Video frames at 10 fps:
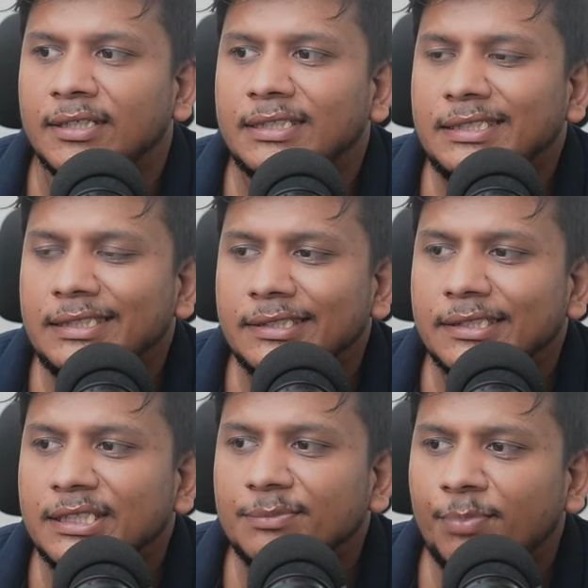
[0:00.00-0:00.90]

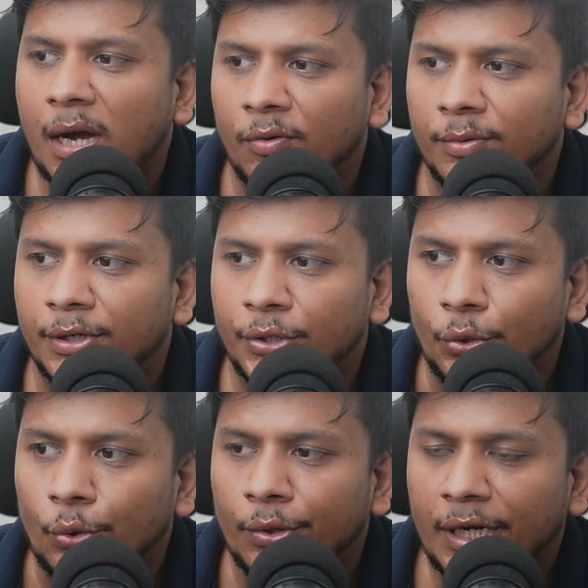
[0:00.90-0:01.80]
easily power
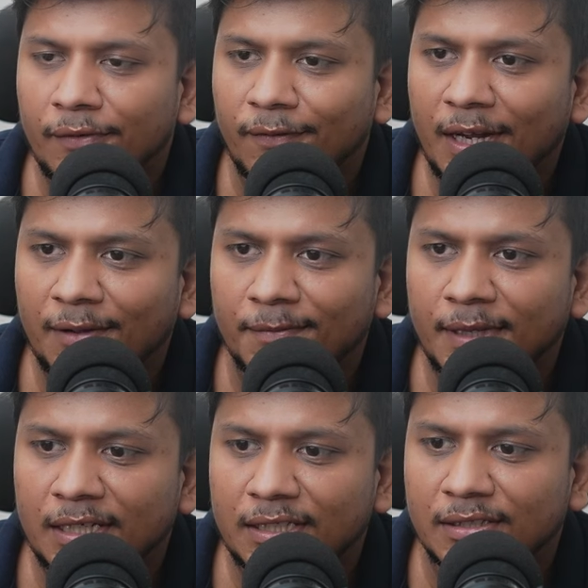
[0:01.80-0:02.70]
Core i5
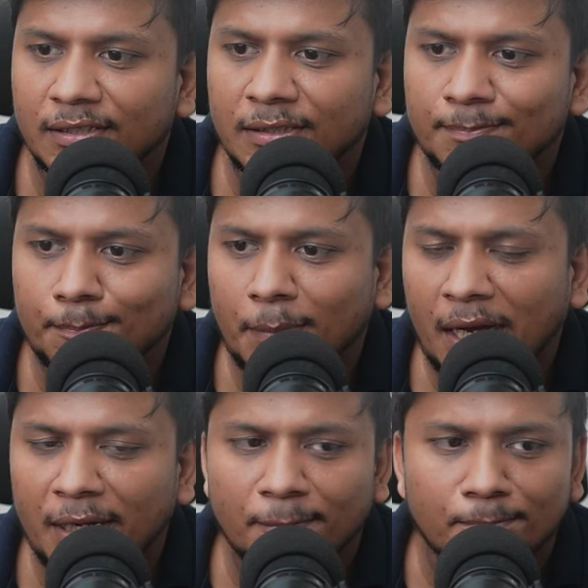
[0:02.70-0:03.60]
that I
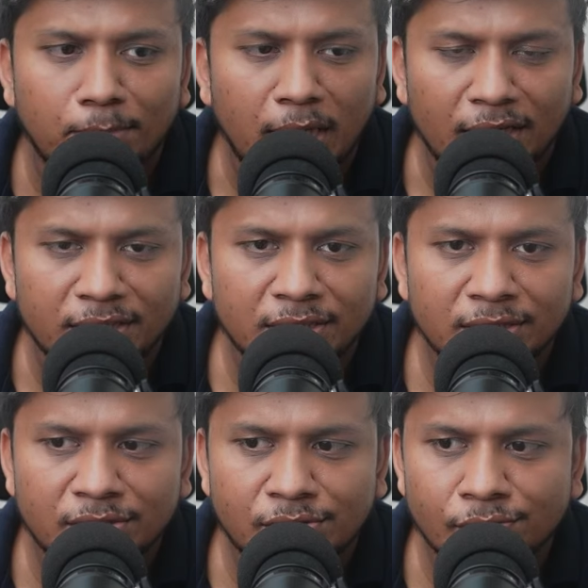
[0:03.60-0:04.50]
am planning
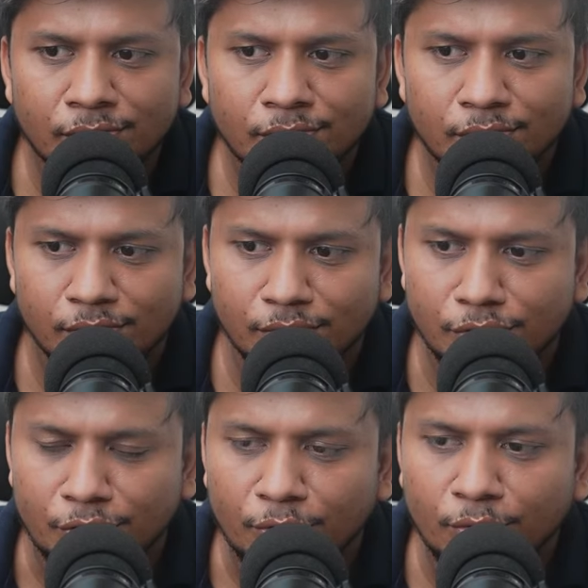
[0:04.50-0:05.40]
to
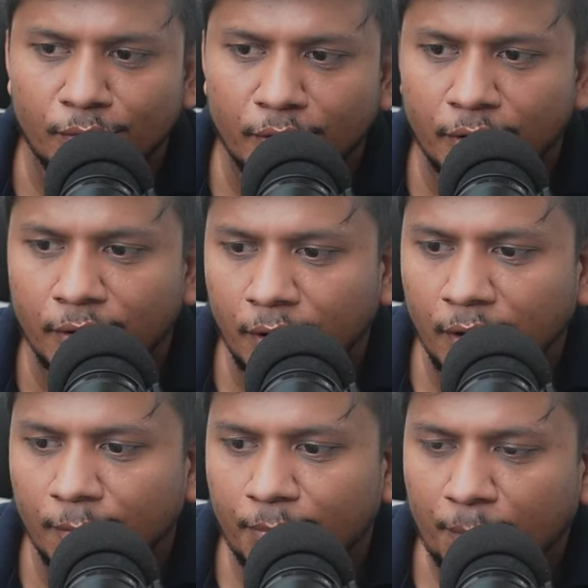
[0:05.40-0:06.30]

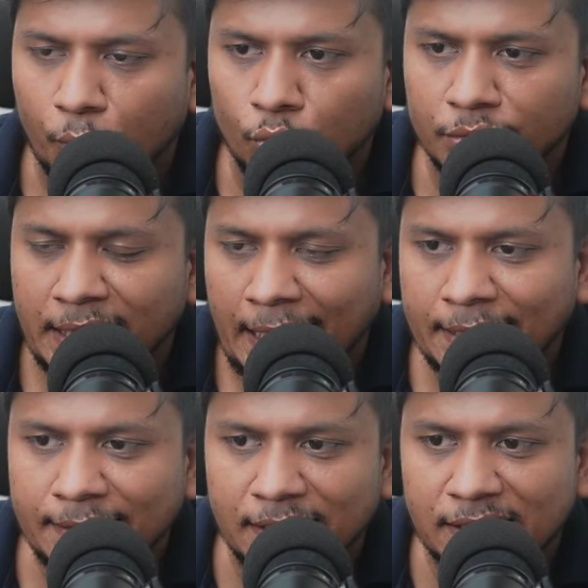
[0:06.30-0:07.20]
propose at
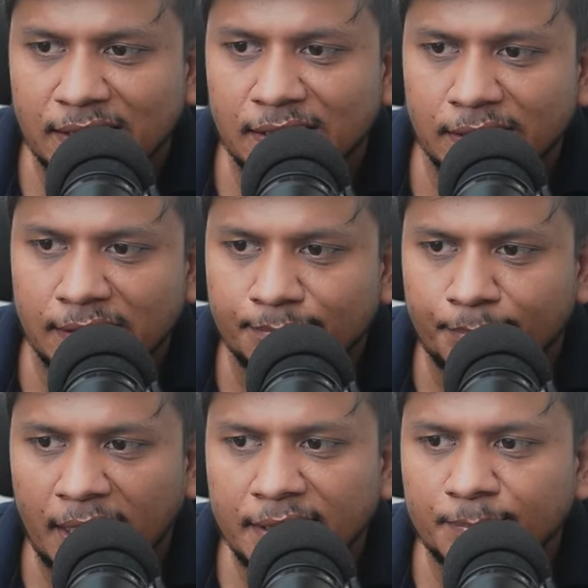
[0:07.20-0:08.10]
this
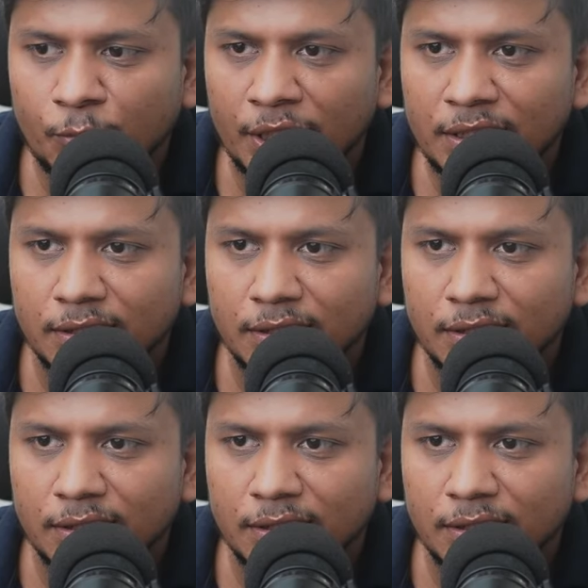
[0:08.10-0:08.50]
price point.